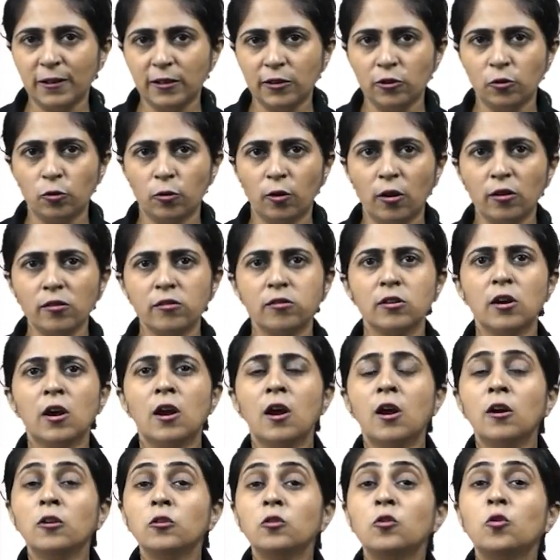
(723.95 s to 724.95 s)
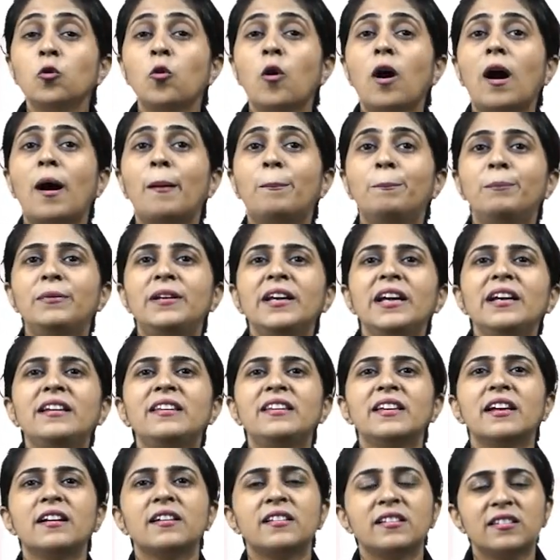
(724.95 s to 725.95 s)
neurons to update
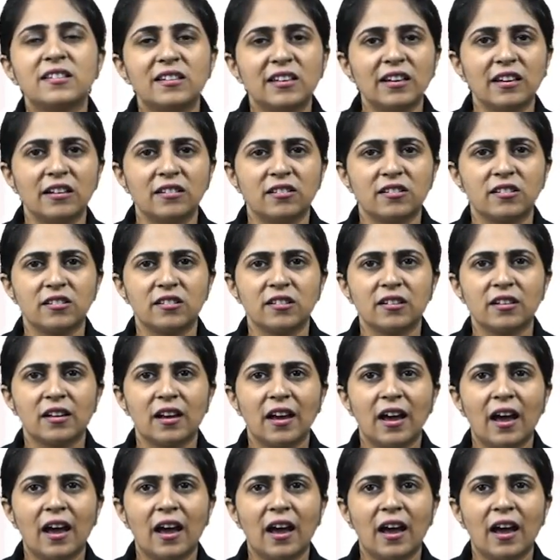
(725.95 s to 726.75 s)
their states.